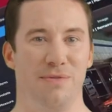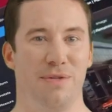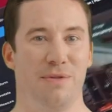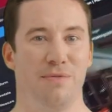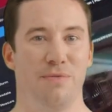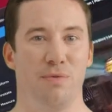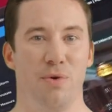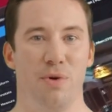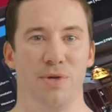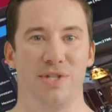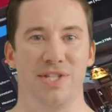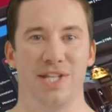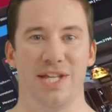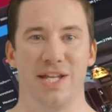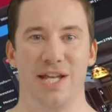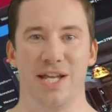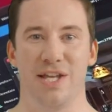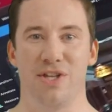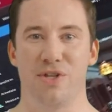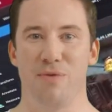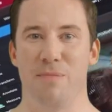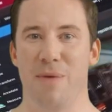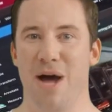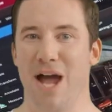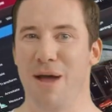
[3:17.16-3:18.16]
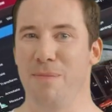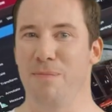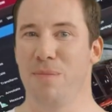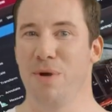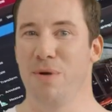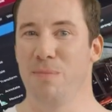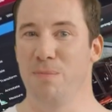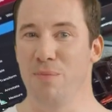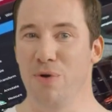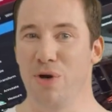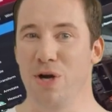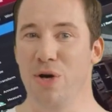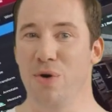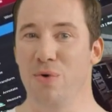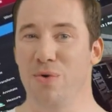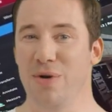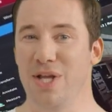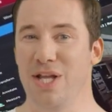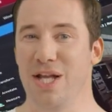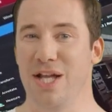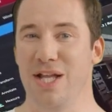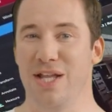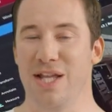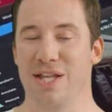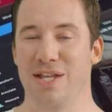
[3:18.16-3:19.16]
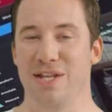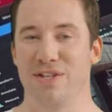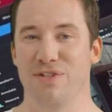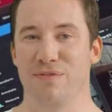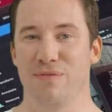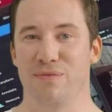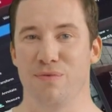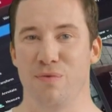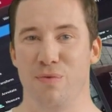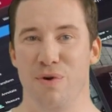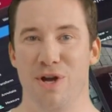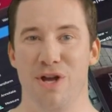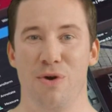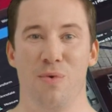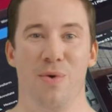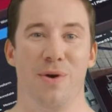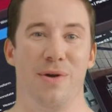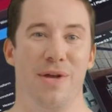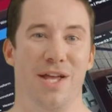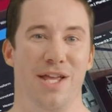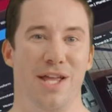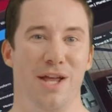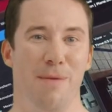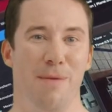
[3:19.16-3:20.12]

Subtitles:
of the 14-inch MacBook Pro, it is frequently